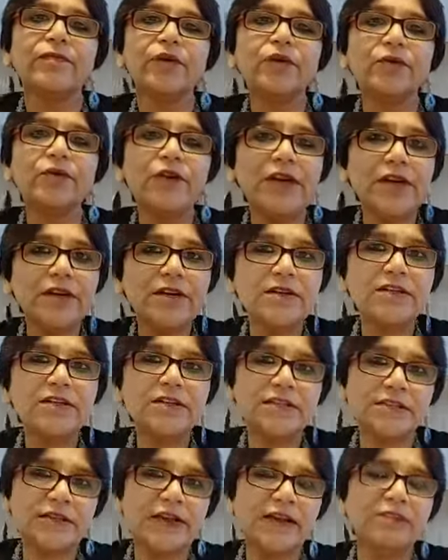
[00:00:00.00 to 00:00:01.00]
your inner
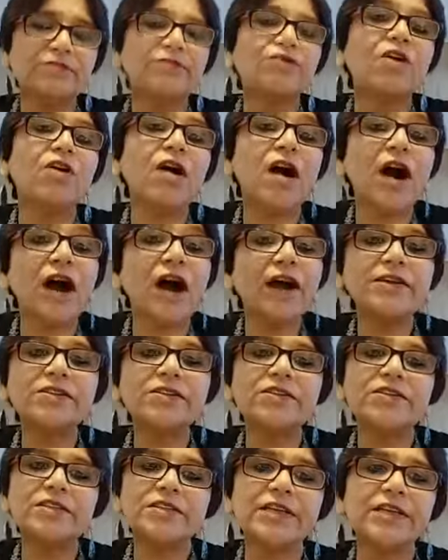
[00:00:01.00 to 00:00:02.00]
self, your
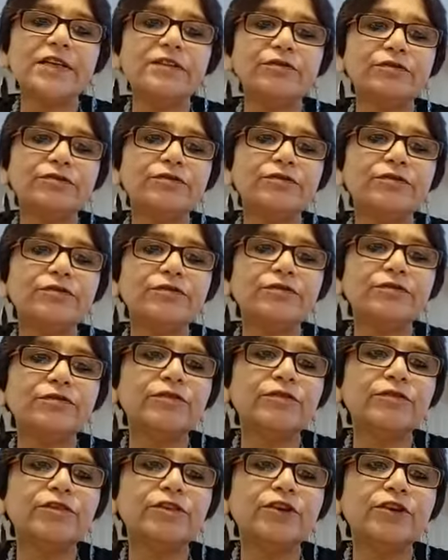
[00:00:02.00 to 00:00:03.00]
higher self.
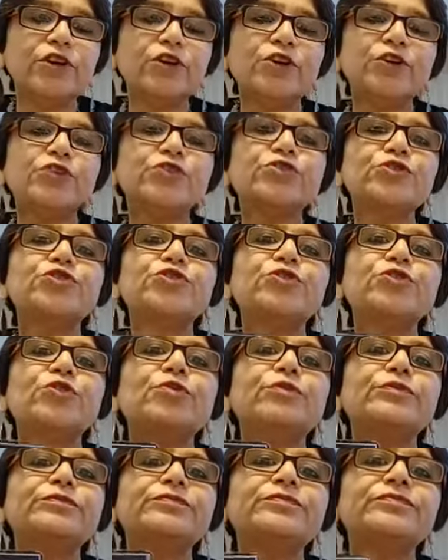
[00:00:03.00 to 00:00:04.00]

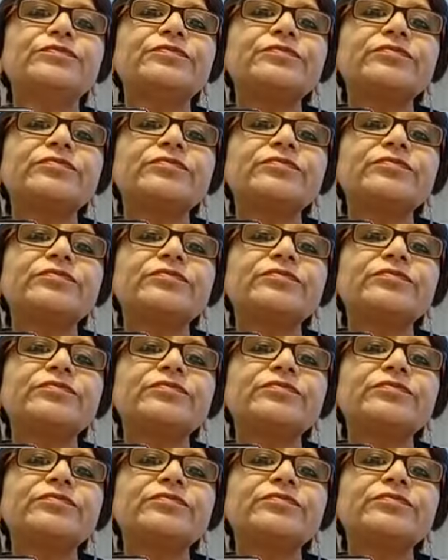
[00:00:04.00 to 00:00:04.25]
So